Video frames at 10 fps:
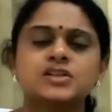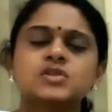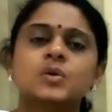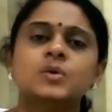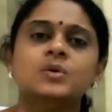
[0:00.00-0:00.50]

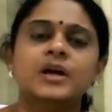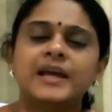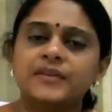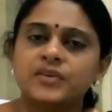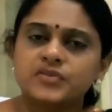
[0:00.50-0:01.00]
So
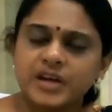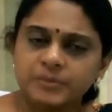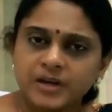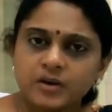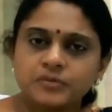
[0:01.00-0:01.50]
in the
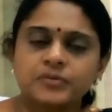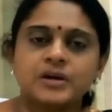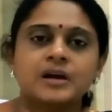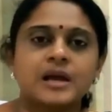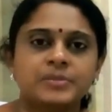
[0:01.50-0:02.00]
treatment of
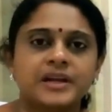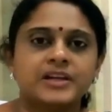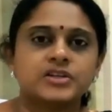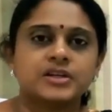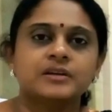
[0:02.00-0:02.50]

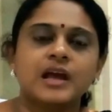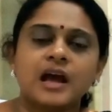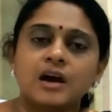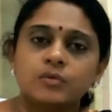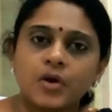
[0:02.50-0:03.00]
hypertension,
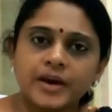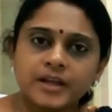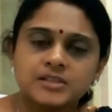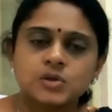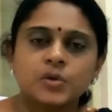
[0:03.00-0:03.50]

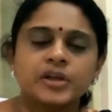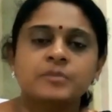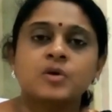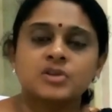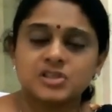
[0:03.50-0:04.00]
avoiding
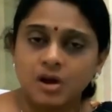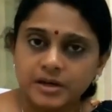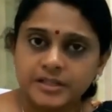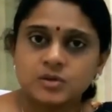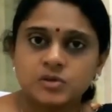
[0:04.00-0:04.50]
sodium or
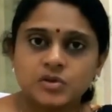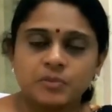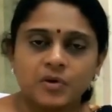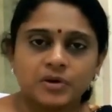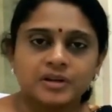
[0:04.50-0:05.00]
salt is also
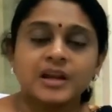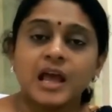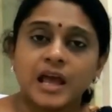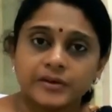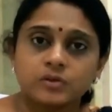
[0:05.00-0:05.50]
important,
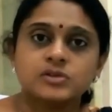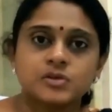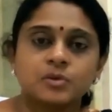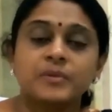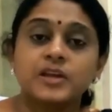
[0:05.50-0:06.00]
and
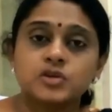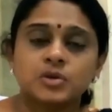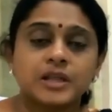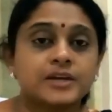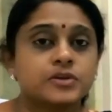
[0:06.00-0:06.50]
also make
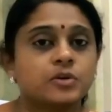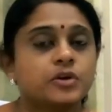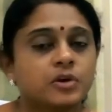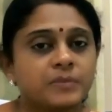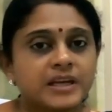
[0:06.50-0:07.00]
sure that
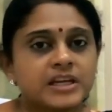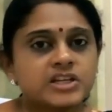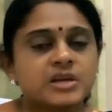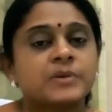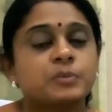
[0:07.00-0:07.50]
your
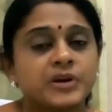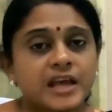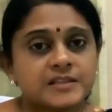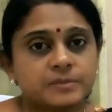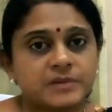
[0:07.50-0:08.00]
magnesium and
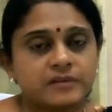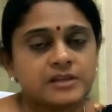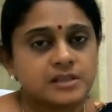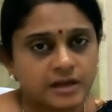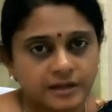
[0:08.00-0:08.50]
potassium
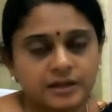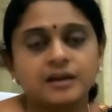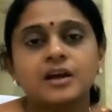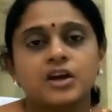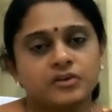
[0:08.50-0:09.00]
levels are in
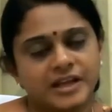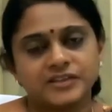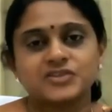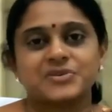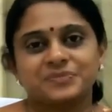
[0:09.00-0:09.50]
the
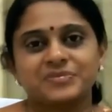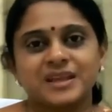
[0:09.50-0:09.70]
range.